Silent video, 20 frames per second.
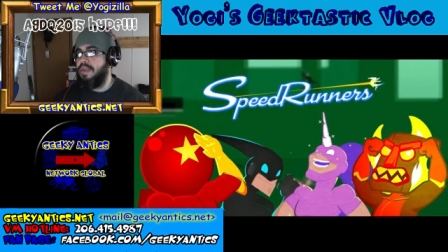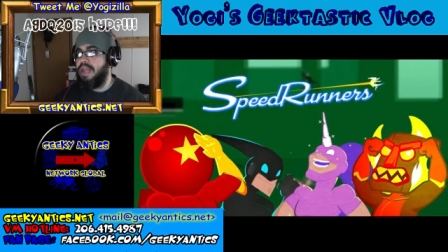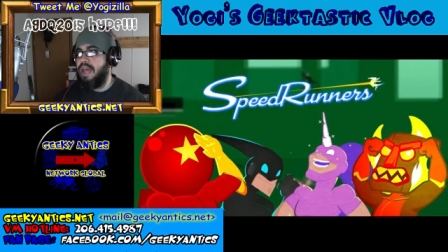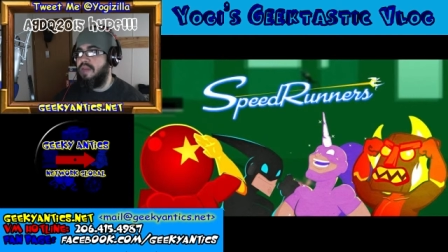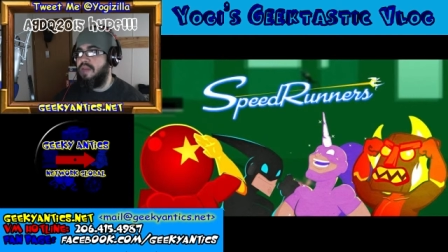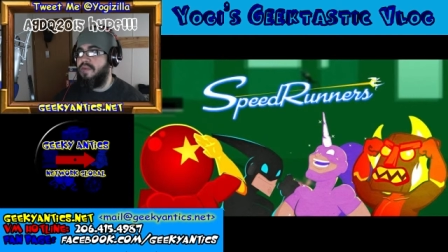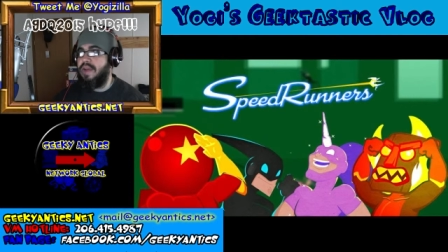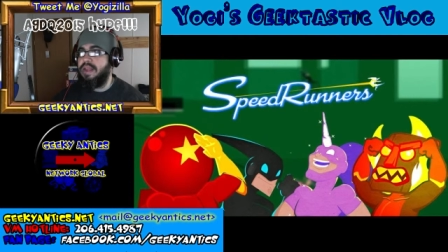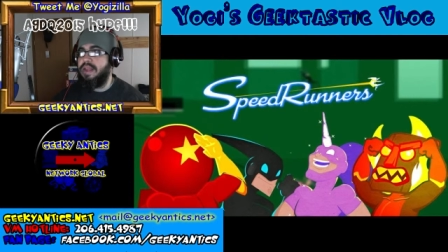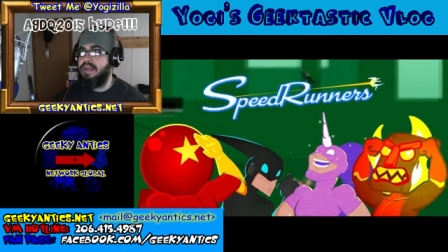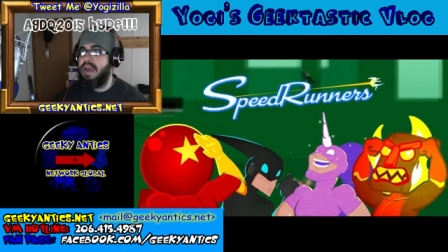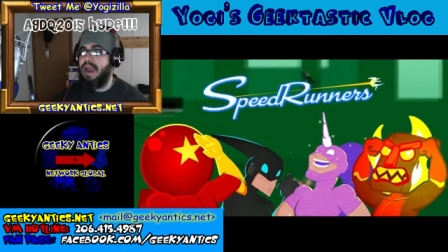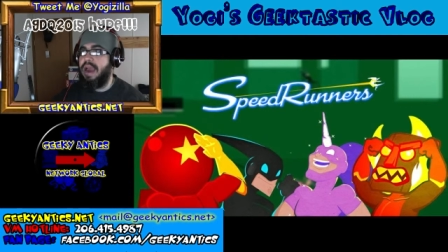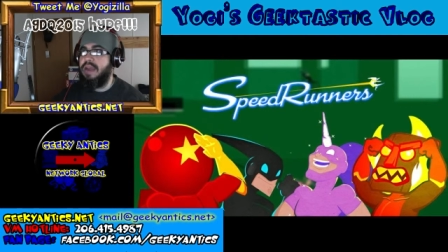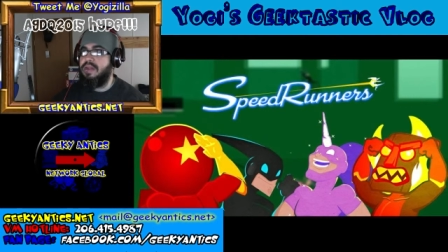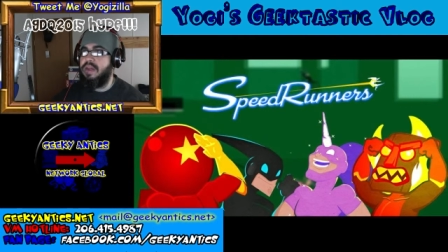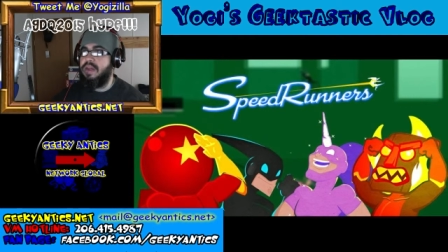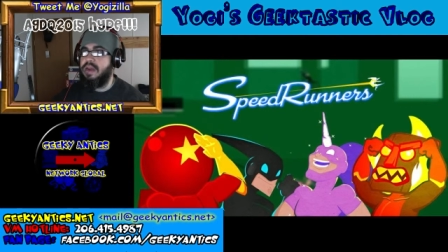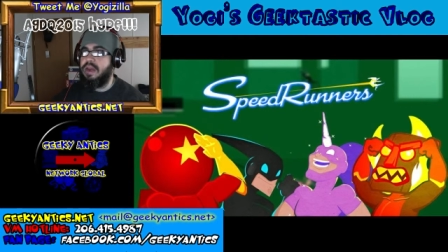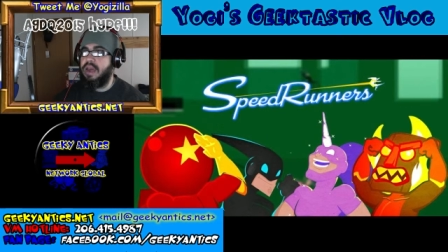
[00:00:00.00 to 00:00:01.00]

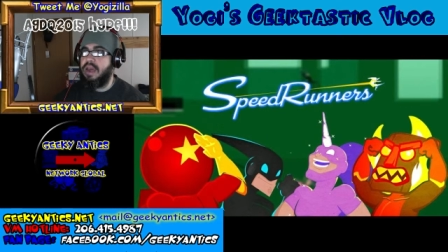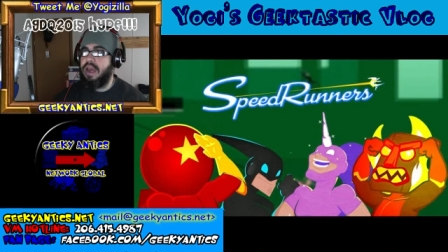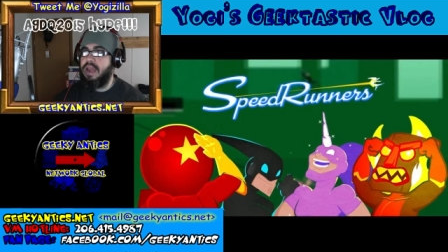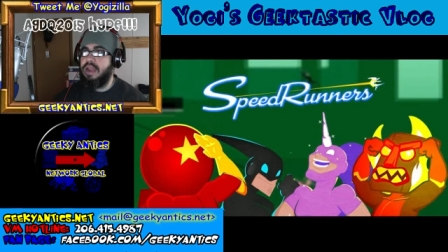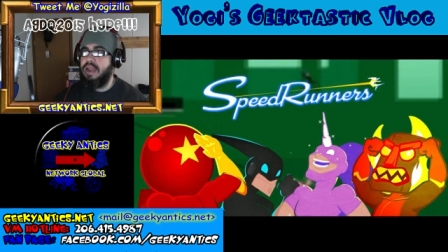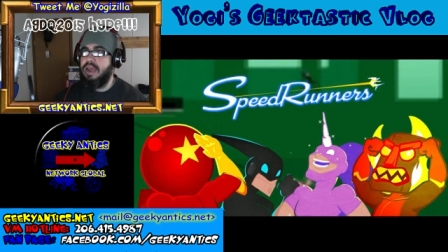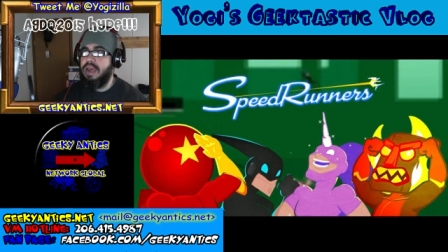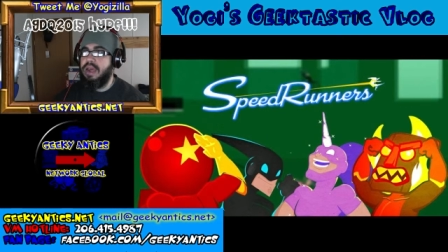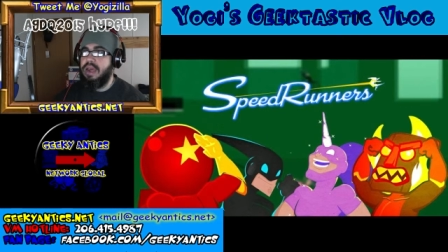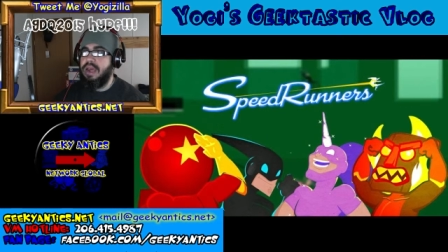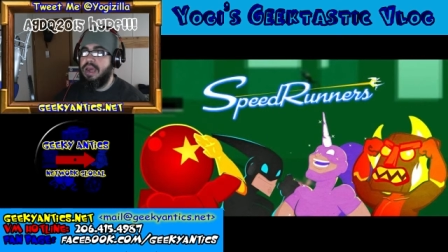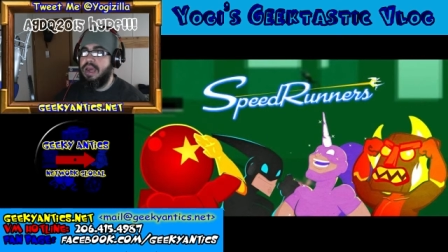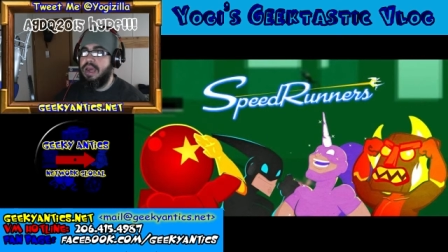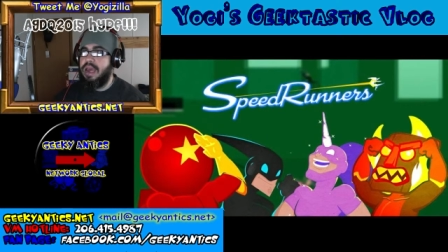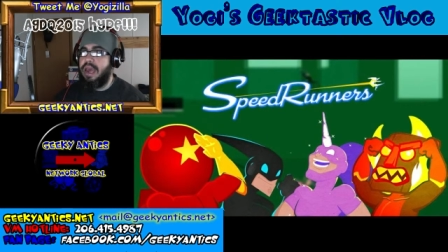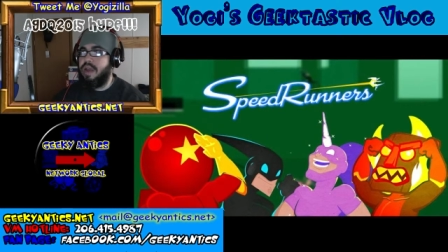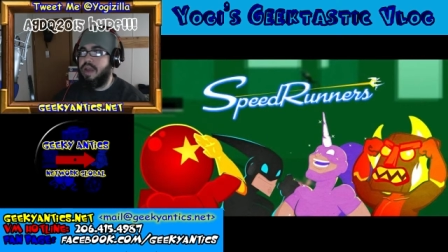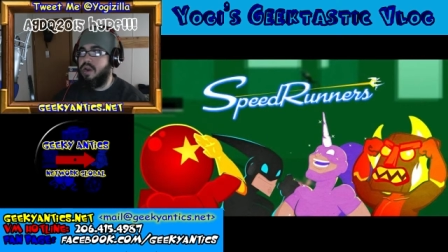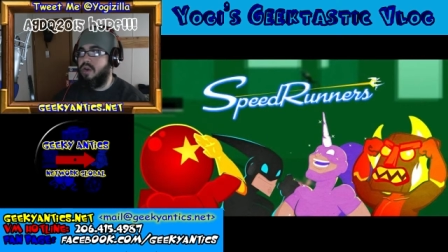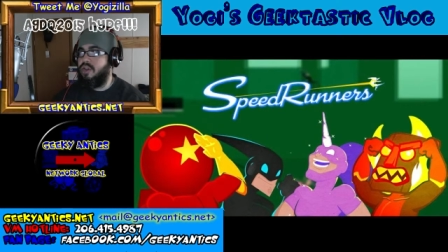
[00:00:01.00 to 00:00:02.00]
fantastic, and
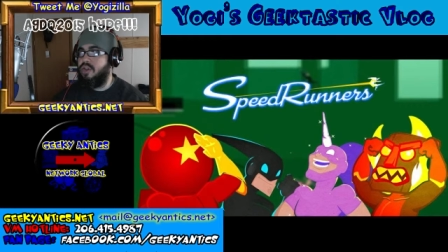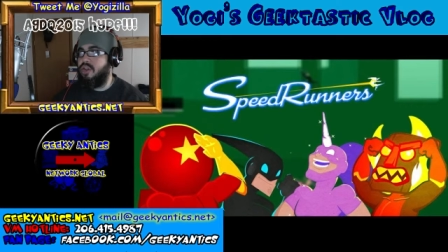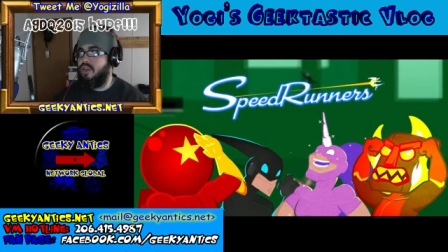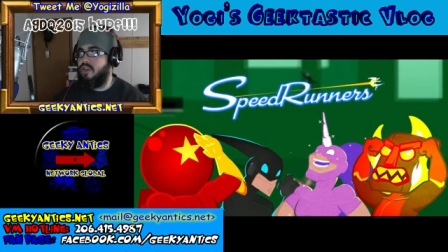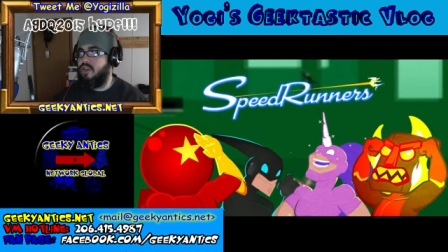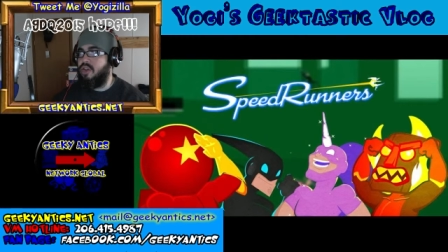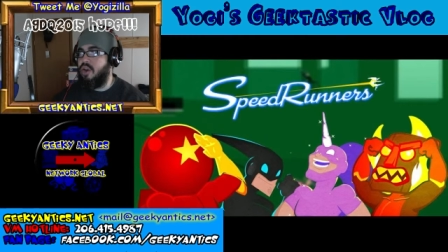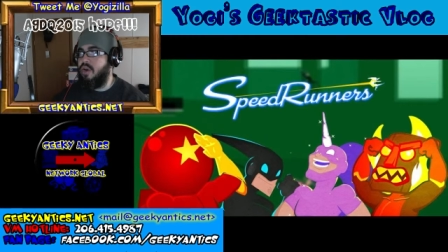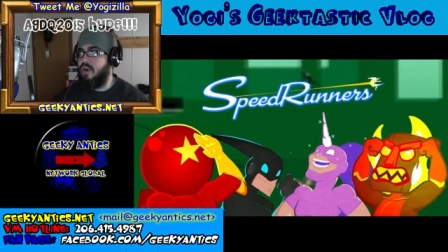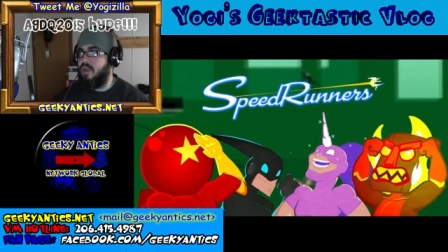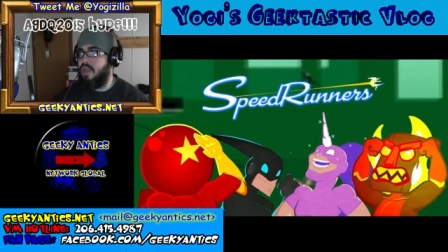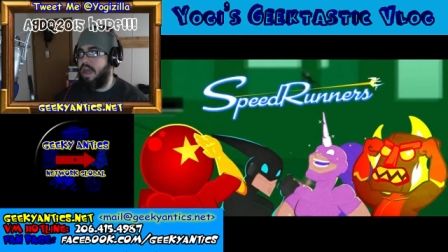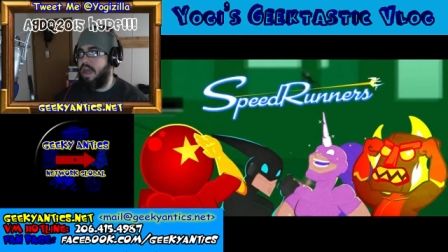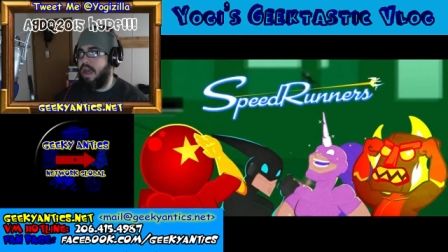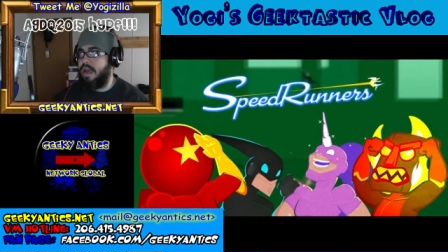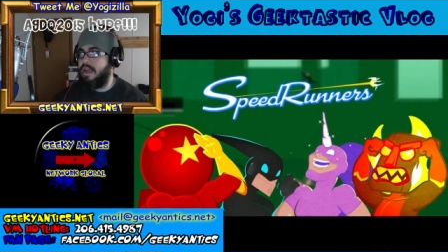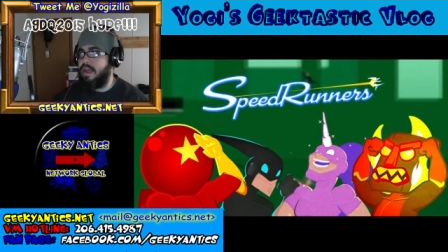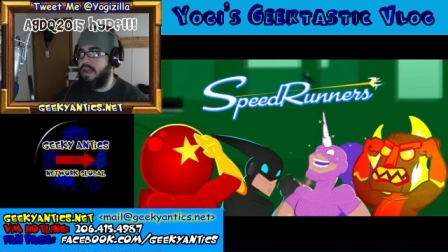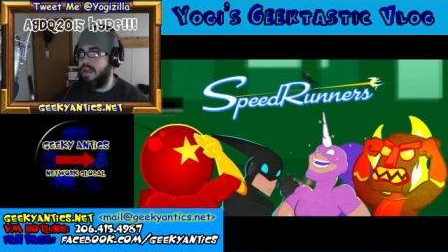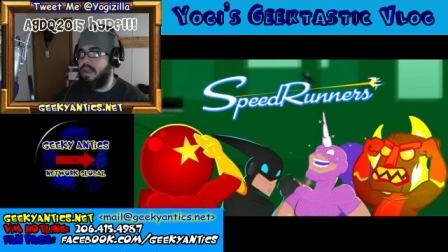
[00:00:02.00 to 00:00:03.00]
it goes to show
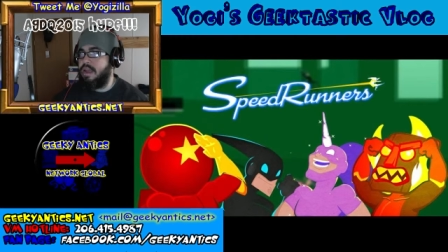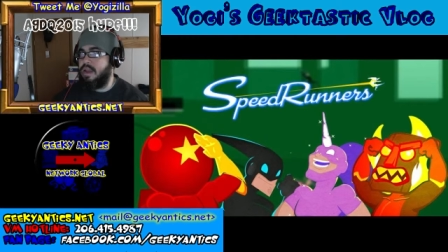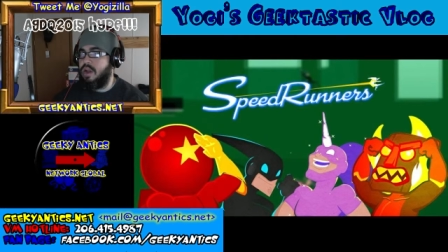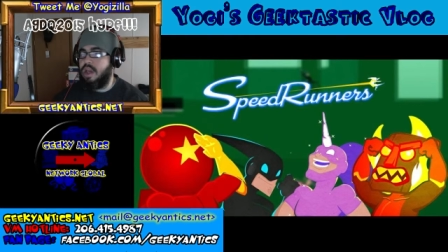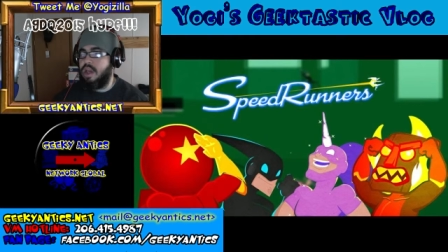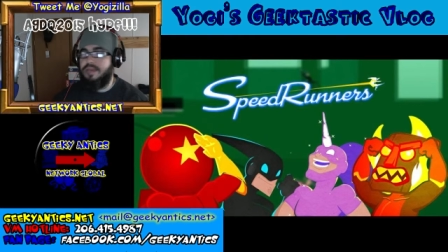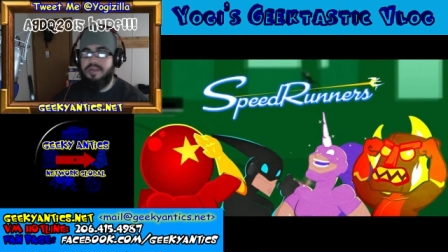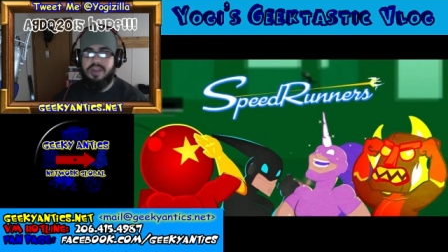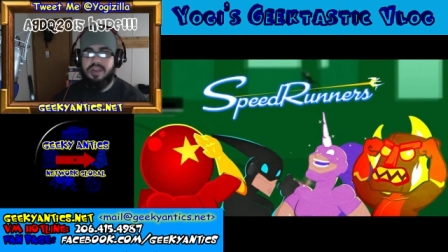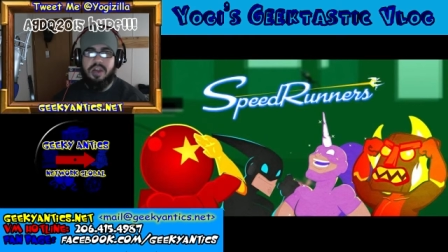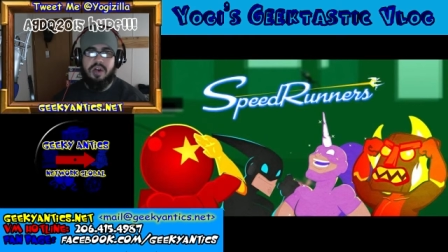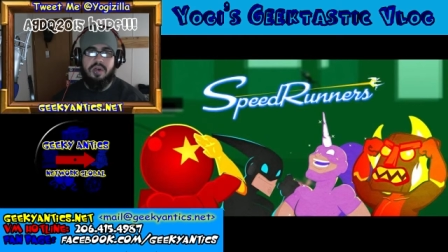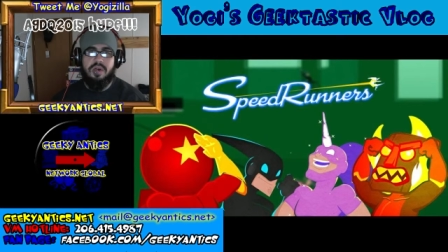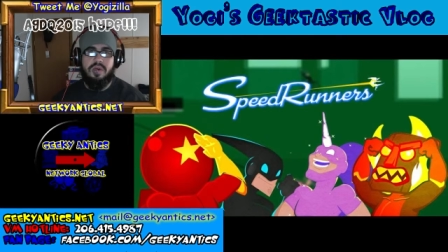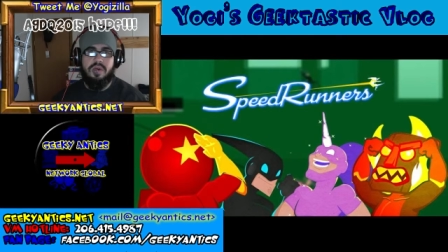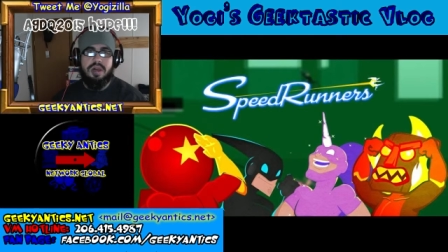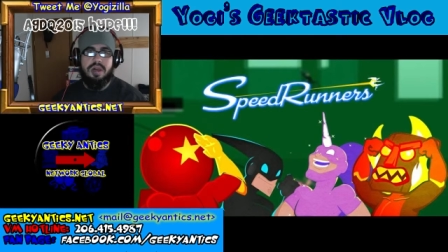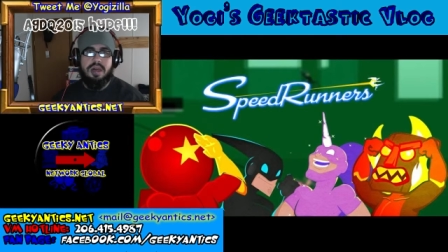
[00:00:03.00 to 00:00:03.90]
that even though